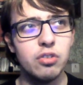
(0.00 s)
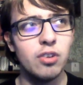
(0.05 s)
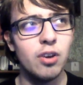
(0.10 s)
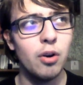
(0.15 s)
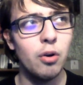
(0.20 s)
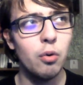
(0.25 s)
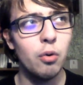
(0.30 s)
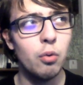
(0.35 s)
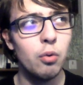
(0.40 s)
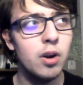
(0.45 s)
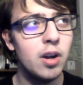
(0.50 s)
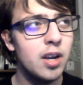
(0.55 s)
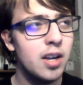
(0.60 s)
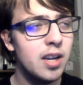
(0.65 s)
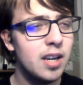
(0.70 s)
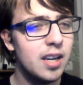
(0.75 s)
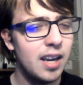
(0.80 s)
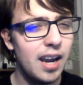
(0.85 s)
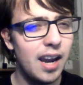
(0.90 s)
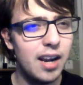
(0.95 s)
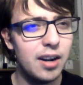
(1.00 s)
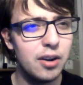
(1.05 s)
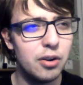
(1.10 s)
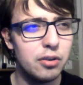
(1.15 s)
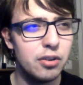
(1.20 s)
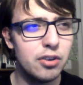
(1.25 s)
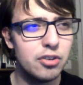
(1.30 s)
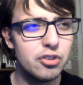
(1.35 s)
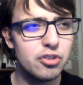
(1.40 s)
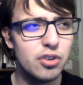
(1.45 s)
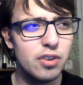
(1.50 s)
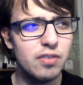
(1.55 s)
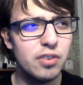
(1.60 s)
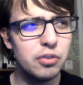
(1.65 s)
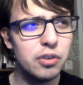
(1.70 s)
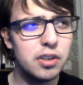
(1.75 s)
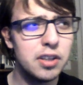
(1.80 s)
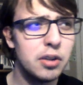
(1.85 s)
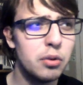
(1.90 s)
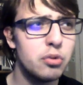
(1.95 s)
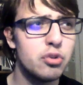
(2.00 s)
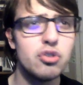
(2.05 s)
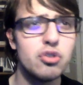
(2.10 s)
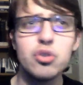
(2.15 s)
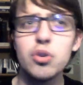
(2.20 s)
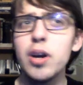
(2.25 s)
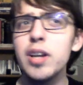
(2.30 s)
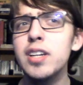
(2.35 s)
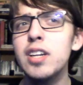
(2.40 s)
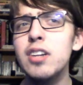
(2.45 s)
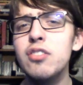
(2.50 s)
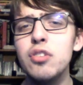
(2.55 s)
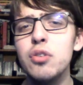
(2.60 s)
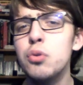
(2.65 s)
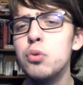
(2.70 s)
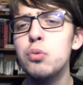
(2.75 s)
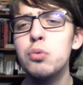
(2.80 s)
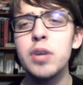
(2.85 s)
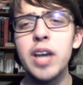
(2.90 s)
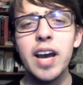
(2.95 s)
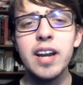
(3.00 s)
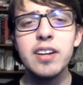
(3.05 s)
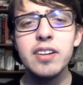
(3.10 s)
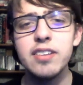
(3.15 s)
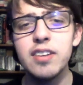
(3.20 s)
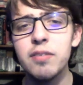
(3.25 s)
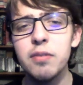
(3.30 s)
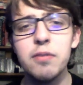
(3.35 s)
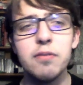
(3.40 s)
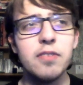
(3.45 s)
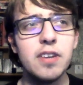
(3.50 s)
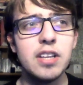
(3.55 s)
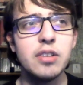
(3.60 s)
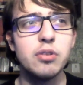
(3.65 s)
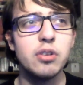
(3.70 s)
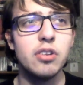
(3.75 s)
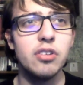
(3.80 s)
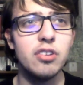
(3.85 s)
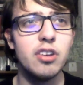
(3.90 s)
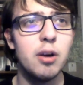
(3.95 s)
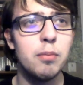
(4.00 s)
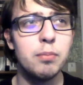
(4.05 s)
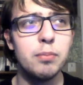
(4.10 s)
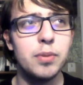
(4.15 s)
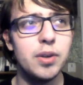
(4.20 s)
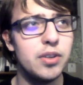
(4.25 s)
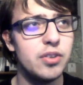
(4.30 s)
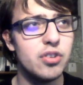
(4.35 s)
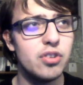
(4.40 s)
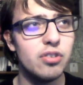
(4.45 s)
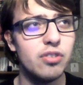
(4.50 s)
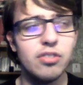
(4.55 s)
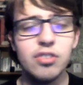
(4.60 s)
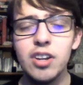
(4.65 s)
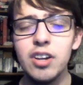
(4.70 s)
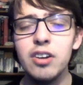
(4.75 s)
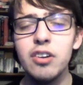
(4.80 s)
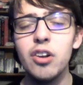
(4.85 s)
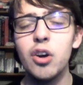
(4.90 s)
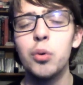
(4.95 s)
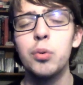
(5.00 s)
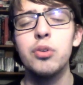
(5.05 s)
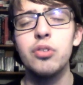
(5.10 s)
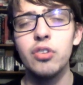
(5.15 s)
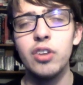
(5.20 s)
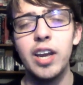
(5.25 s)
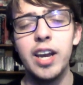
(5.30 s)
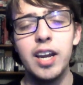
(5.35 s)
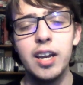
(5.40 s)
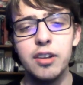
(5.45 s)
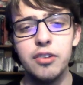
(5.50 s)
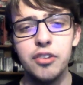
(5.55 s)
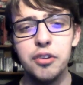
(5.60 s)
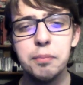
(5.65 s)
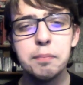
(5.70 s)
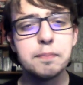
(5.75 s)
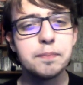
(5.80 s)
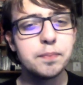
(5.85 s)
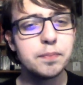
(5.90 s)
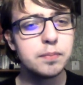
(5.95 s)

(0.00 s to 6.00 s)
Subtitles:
So, I don't know, it feels like they were just trying to do kind of different things with this album, and it just didn't always land.